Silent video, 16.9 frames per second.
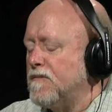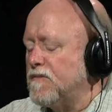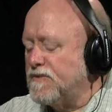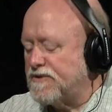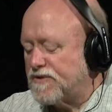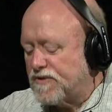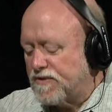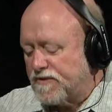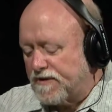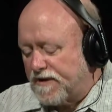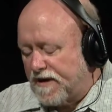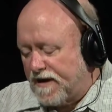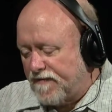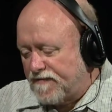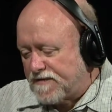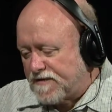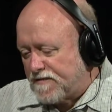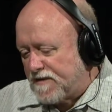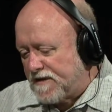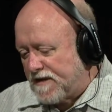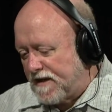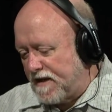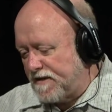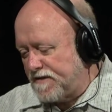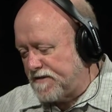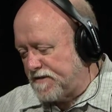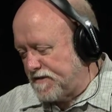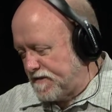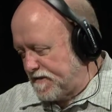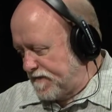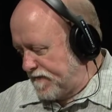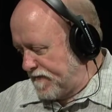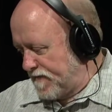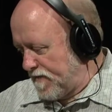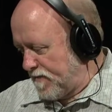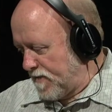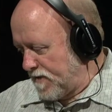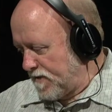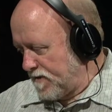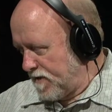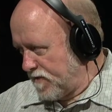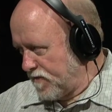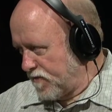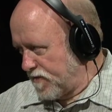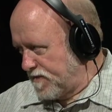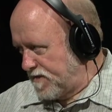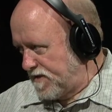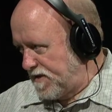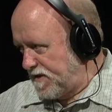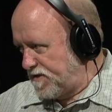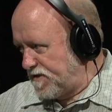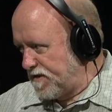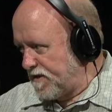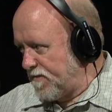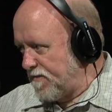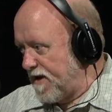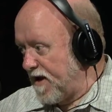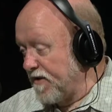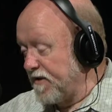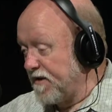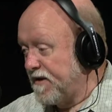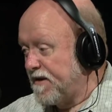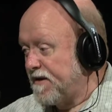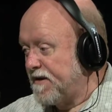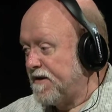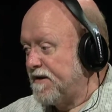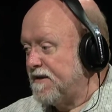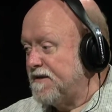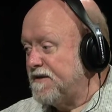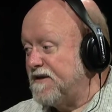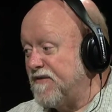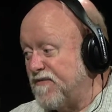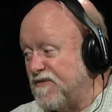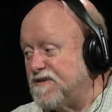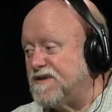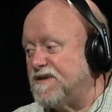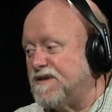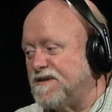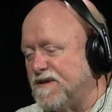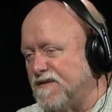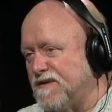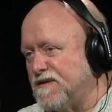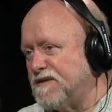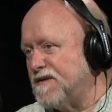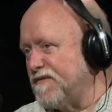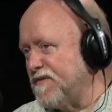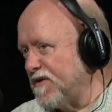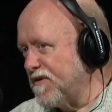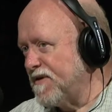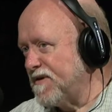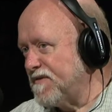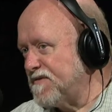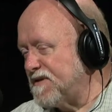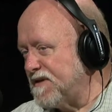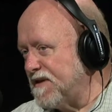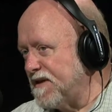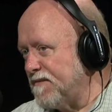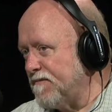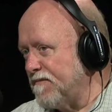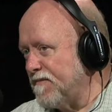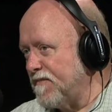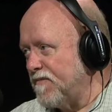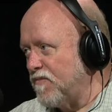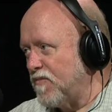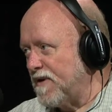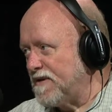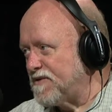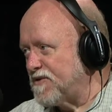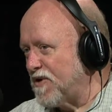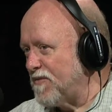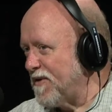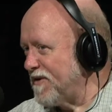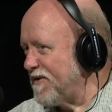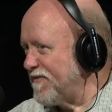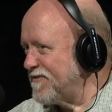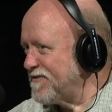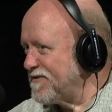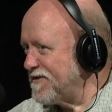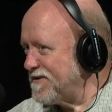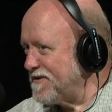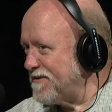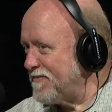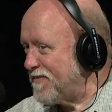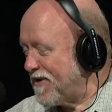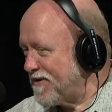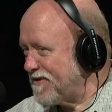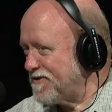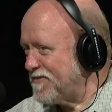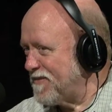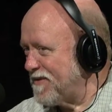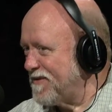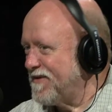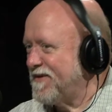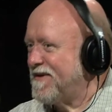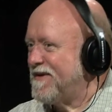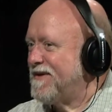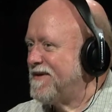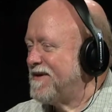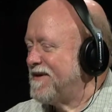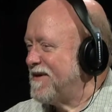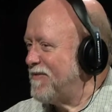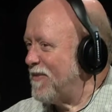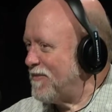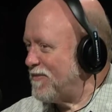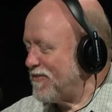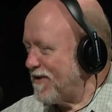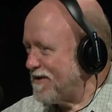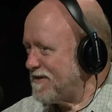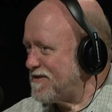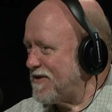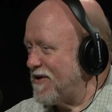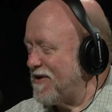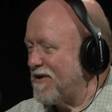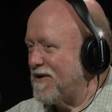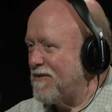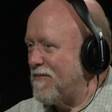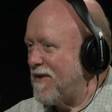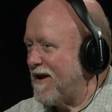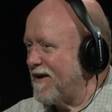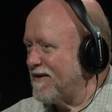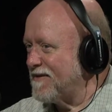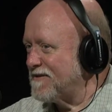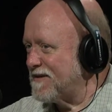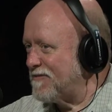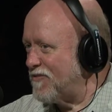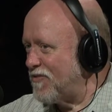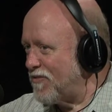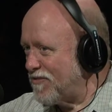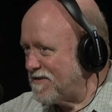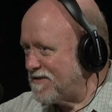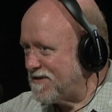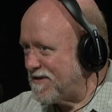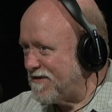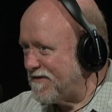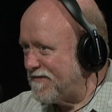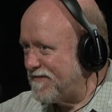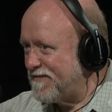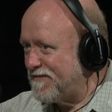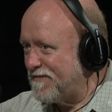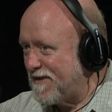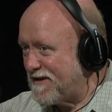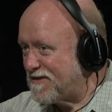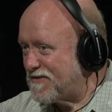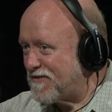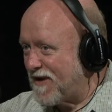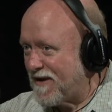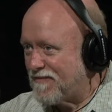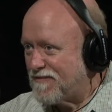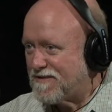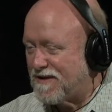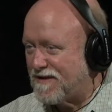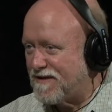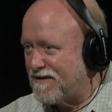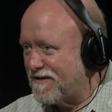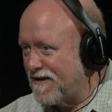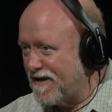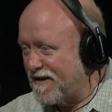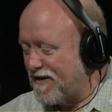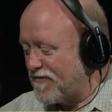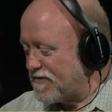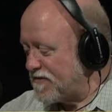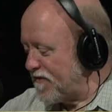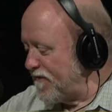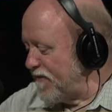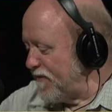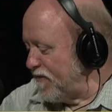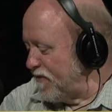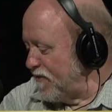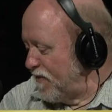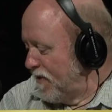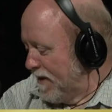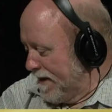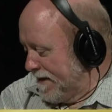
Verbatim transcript: Well, certainly you have some indications from uh, our Lord's teaching about differences in the severity of sin when he's talking about differences in punishment. In one place talking about how some will receive many stripes and, and others a few